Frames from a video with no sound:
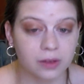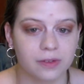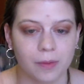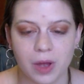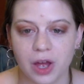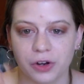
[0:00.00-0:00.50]

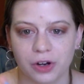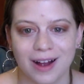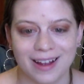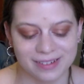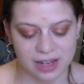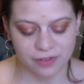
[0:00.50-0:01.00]
some under
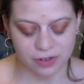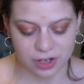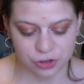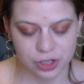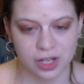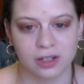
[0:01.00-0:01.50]
eye
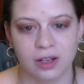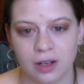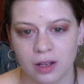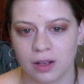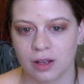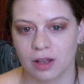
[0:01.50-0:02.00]
definition.
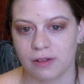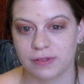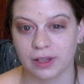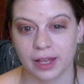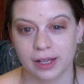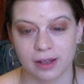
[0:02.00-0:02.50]
I
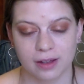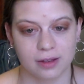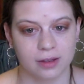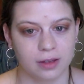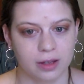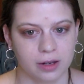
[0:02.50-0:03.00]
feel like,
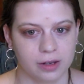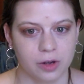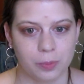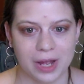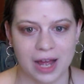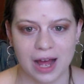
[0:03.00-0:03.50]
I
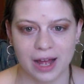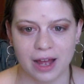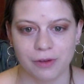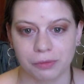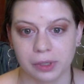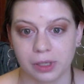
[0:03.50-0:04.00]
don't know, I
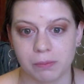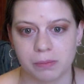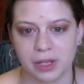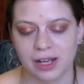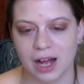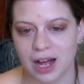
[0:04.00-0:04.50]
have really
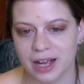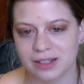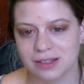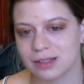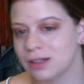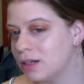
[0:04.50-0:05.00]
big
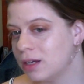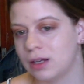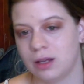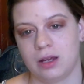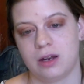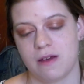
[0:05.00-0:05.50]
eyes,
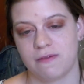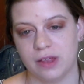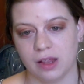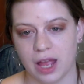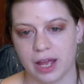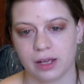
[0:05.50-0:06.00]
and I
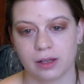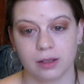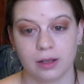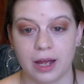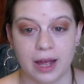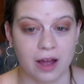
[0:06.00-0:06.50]
feel like
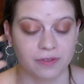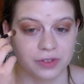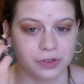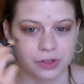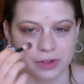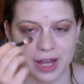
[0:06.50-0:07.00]
I have
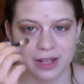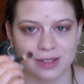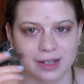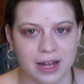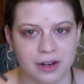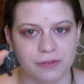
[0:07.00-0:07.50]
to do that
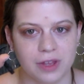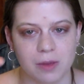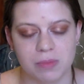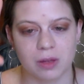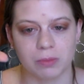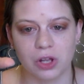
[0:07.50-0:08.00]
to kind of
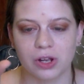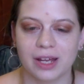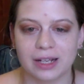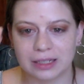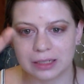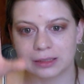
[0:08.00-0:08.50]
keep them
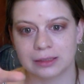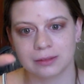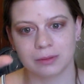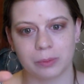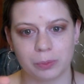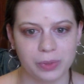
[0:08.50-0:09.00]
looking
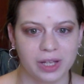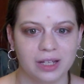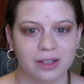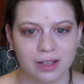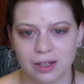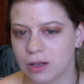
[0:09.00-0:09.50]

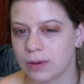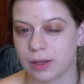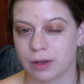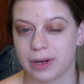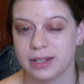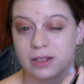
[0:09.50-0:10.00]
big,
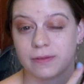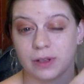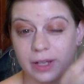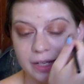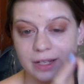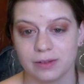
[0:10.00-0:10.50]
otherwise I
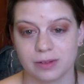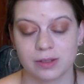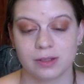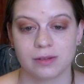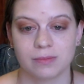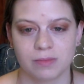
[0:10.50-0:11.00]
feel like
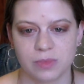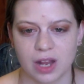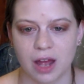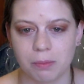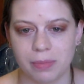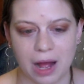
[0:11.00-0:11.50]
it's
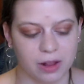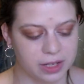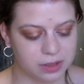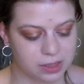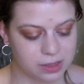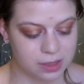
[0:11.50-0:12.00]
not
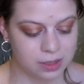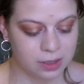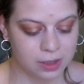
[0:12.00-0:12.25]
balanced,